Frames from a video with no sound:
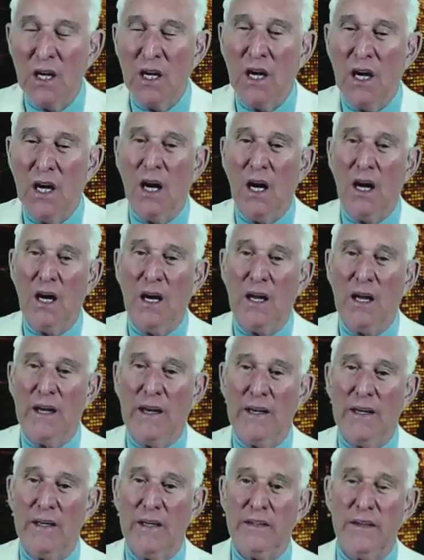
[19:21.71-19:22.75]

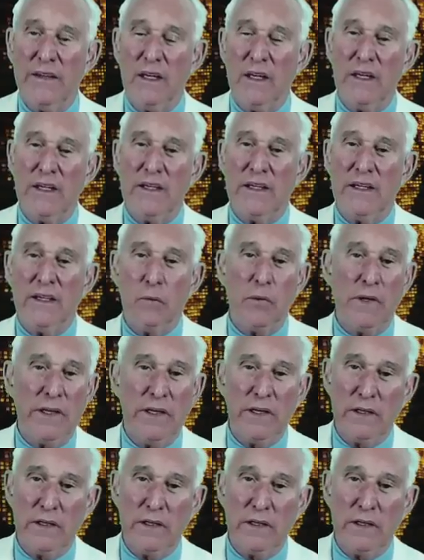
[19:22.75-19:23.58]
We